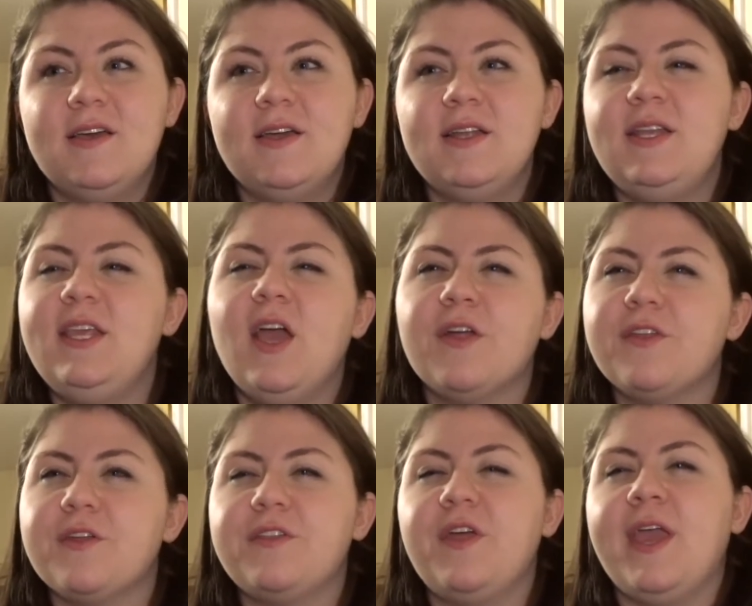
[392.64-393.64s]
the
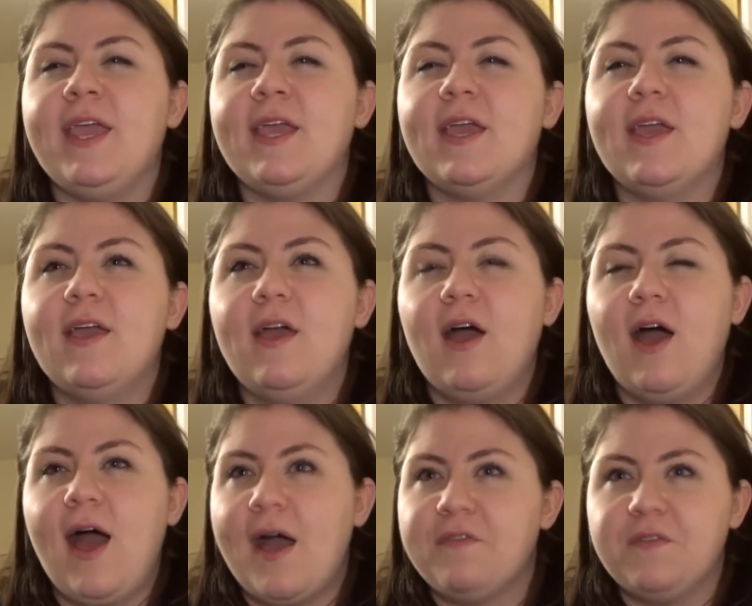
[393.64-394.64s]
other thing
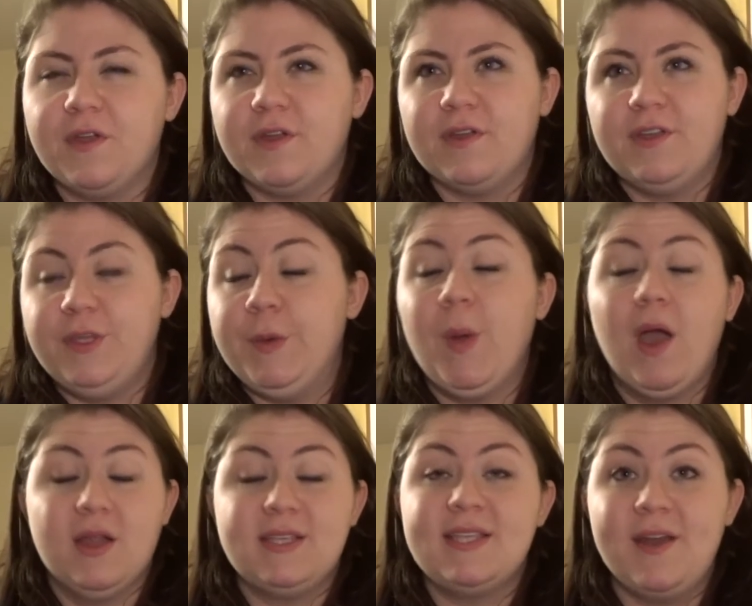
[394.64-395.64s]
after you
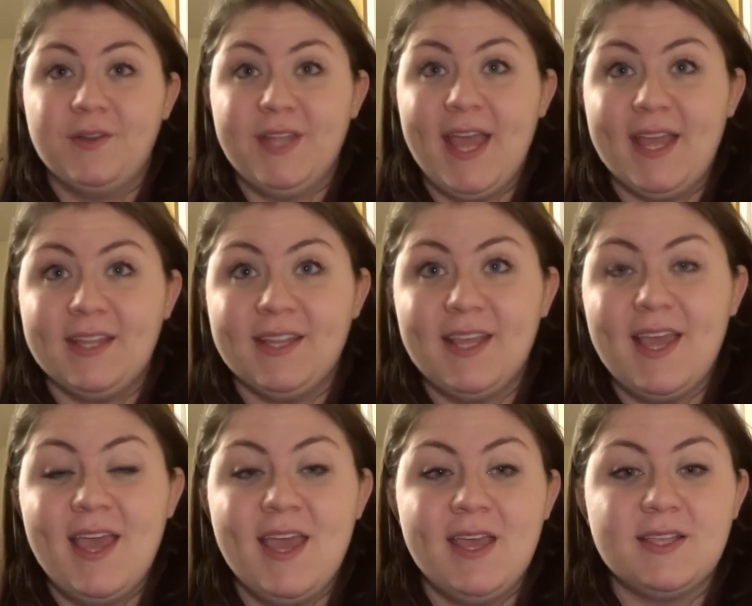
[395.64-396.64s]
are settled in
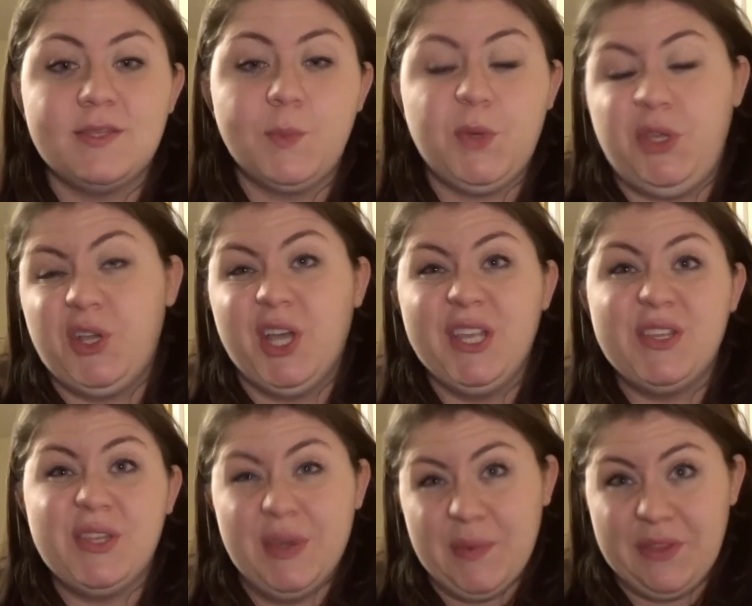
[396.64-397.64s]
is what you're going to
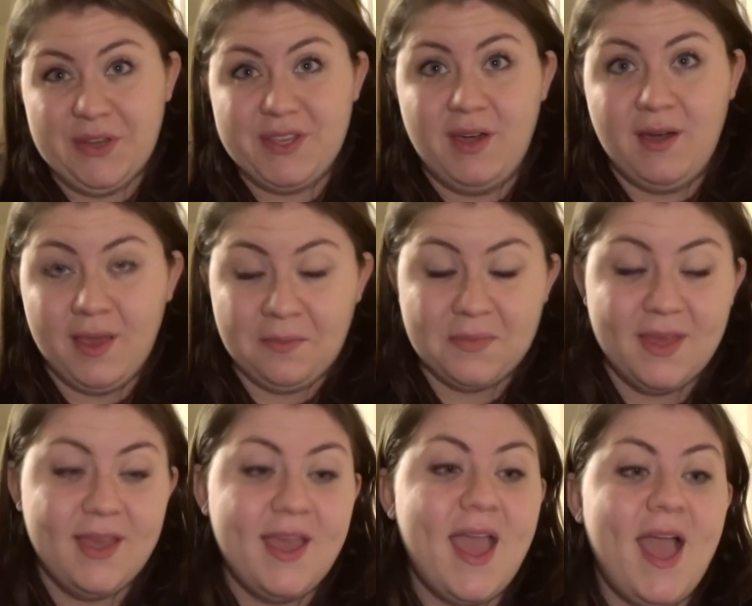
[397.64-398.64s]
do with your time.
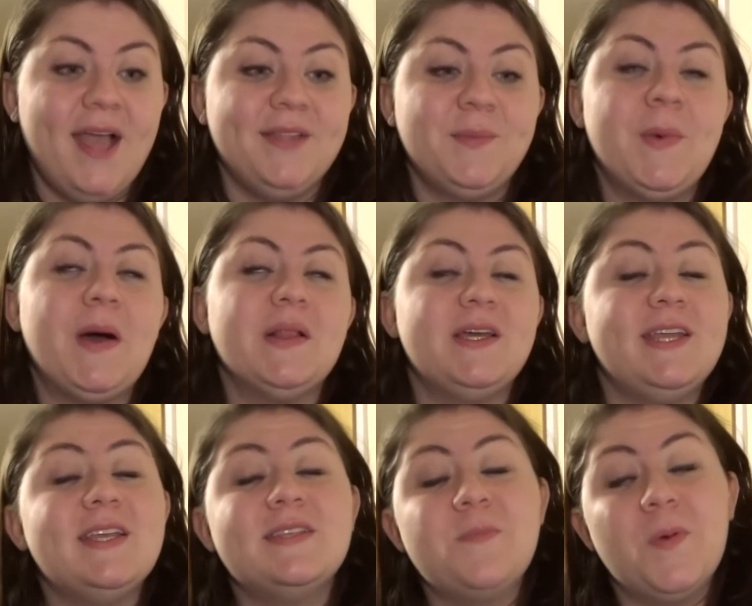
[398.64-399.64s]
And while it
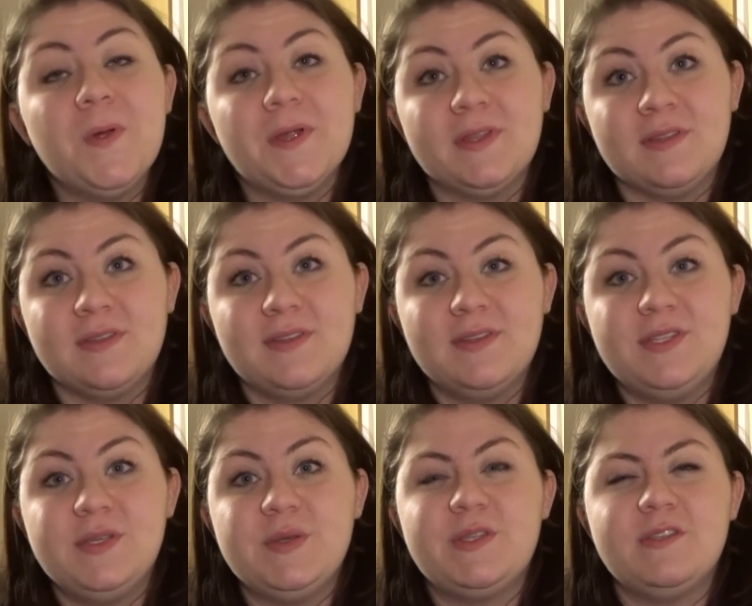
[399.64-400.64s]
is important
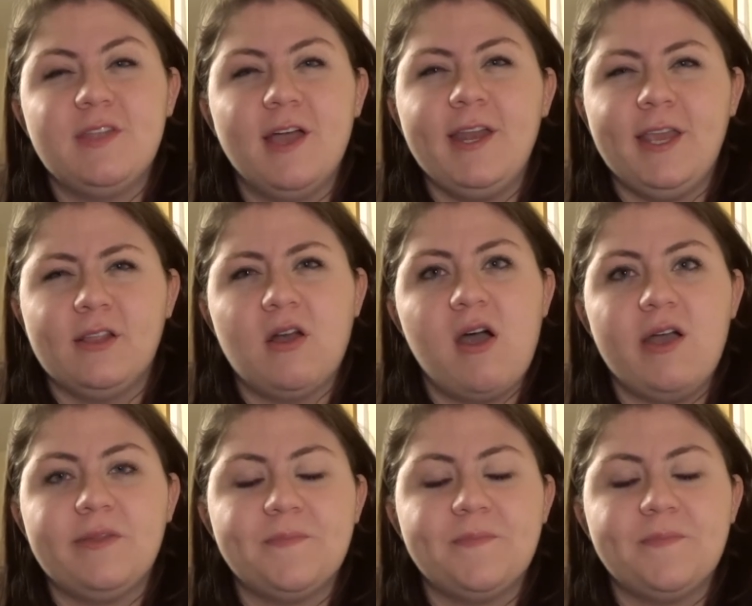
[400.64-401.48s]
to study a lot